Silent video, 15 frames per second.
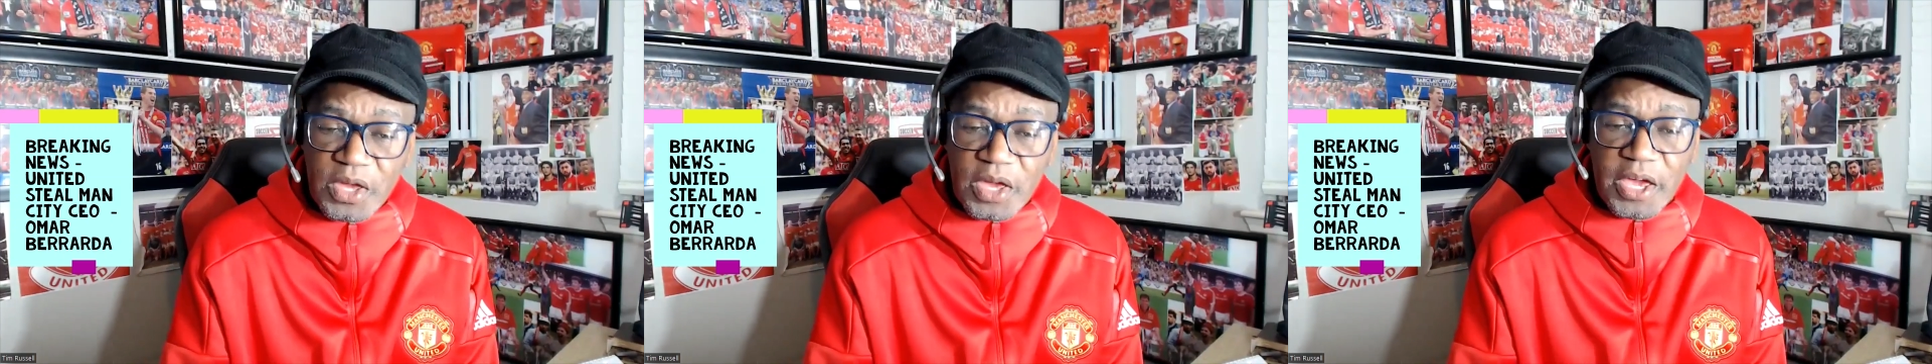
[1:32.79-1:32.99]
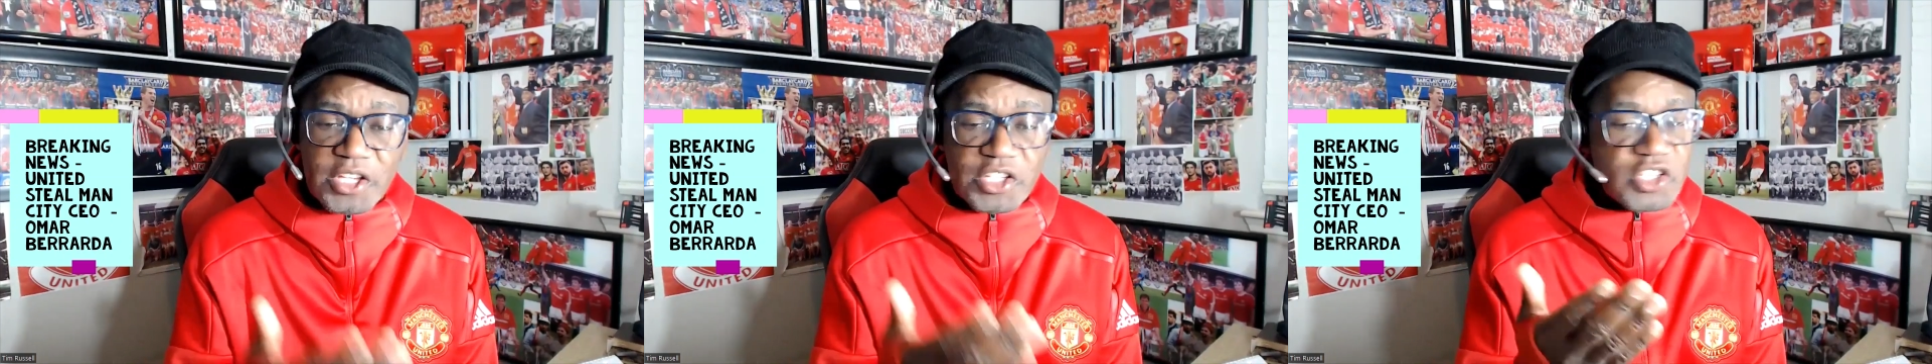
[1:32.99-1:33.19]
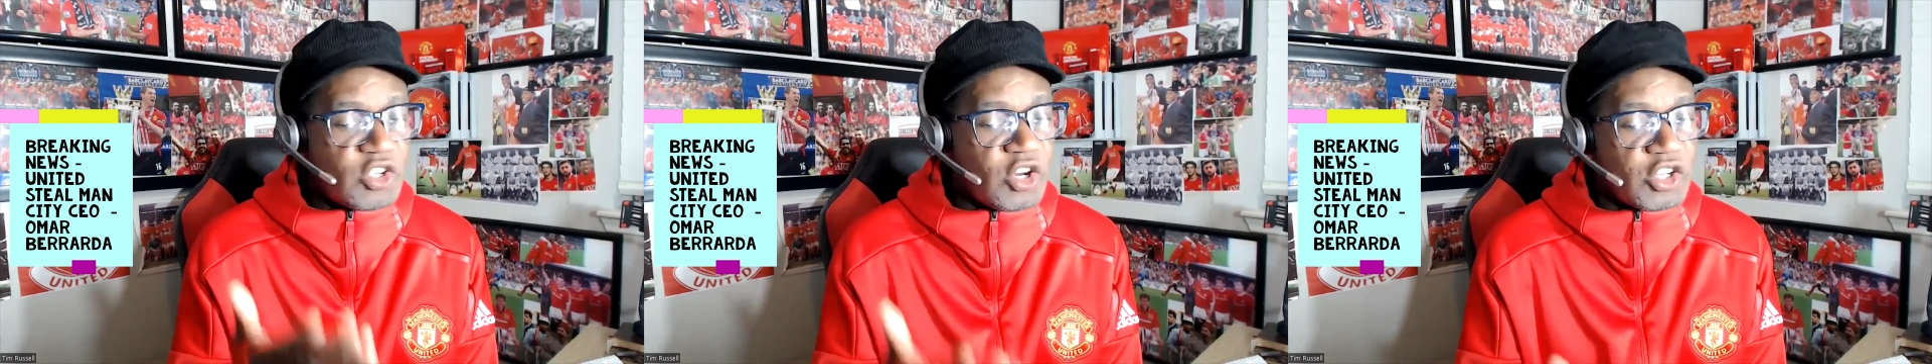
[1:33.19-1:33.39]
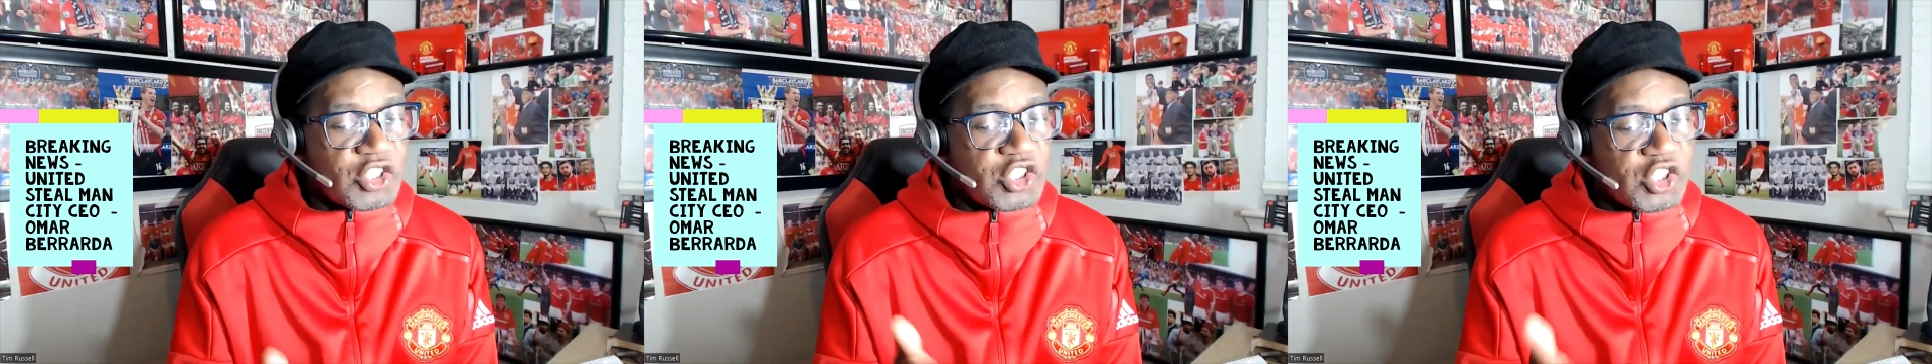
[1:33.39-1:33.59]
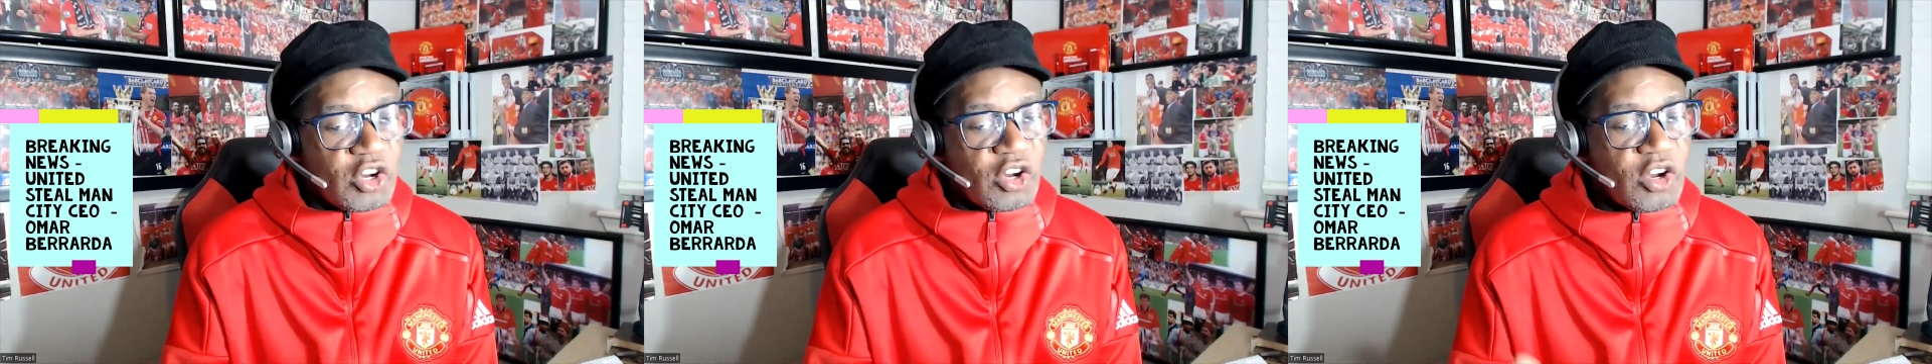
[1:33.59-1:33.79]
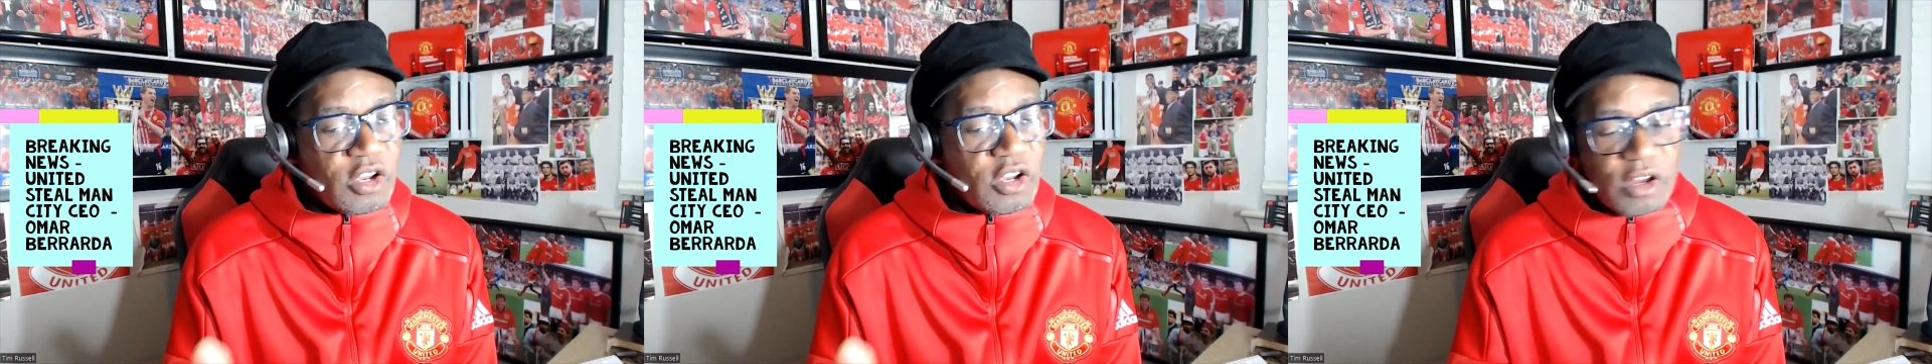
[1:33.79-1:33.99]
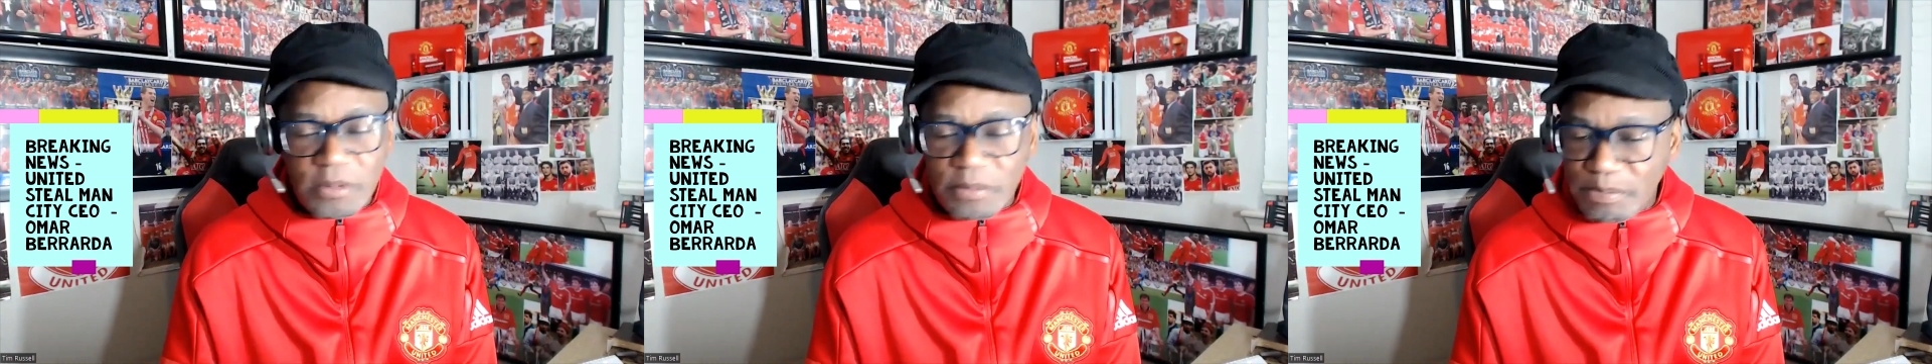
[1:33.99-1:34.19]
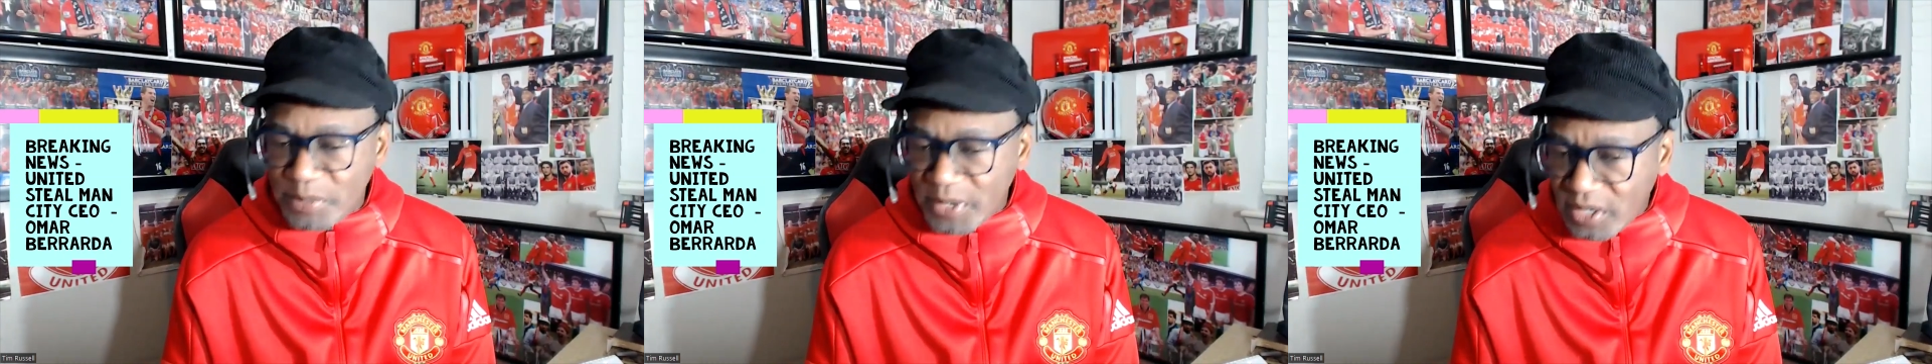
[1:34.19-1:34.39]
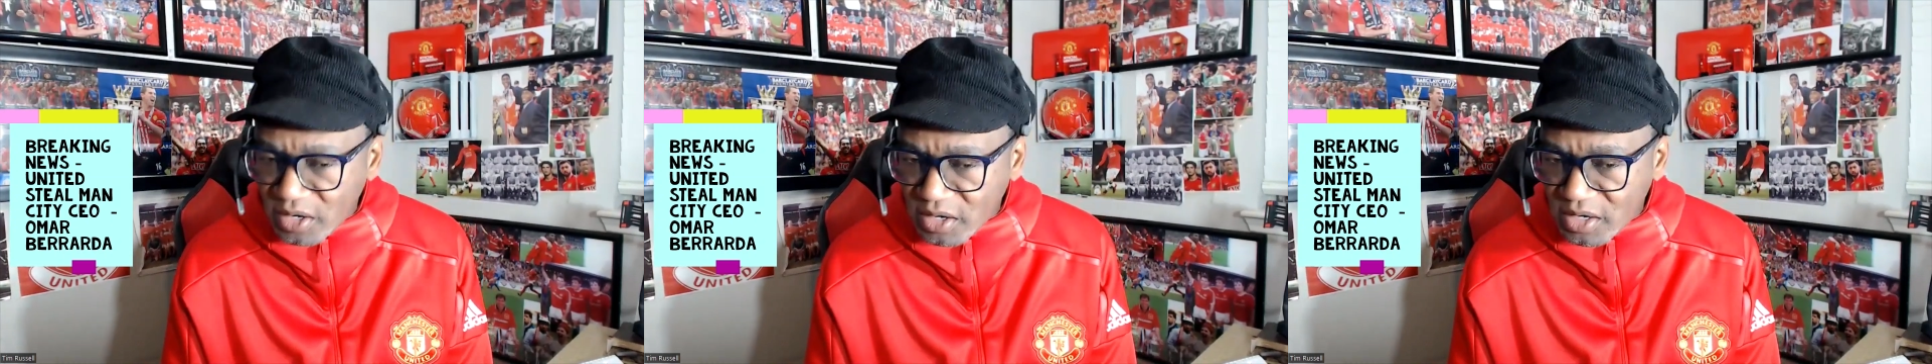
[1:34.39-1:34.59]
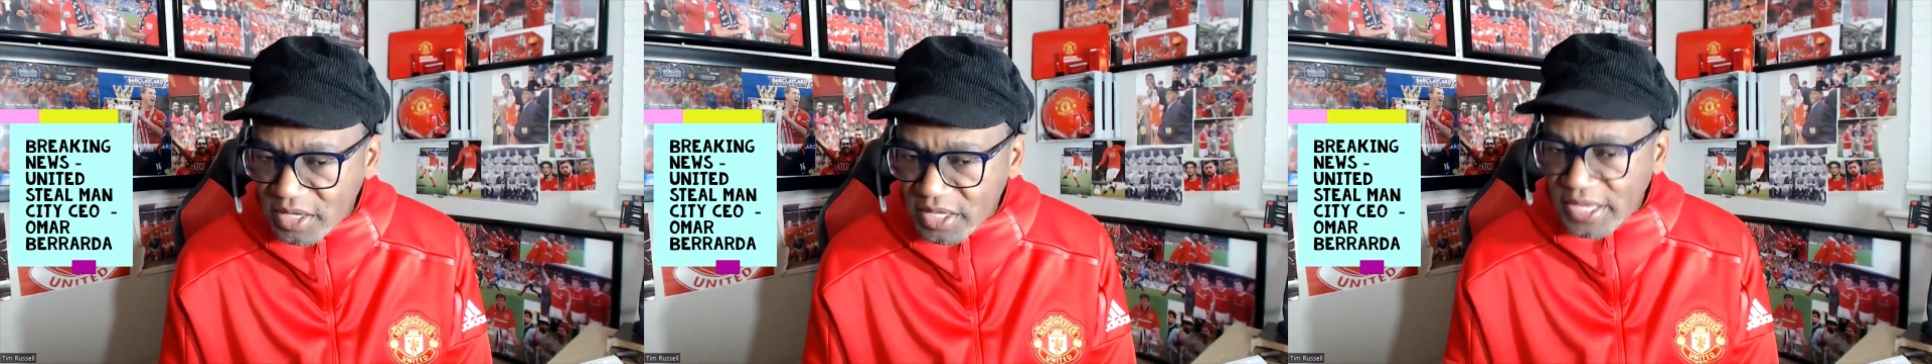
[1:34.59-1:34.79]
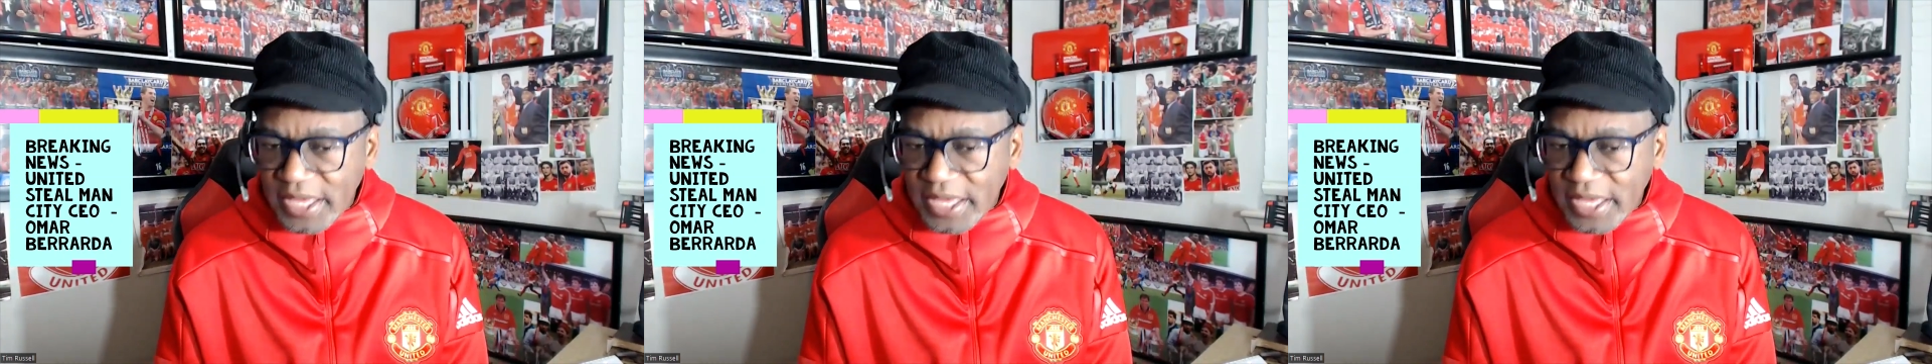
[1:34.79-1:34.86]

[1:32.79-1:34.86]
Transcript: It's not Jean-Claude Blanc.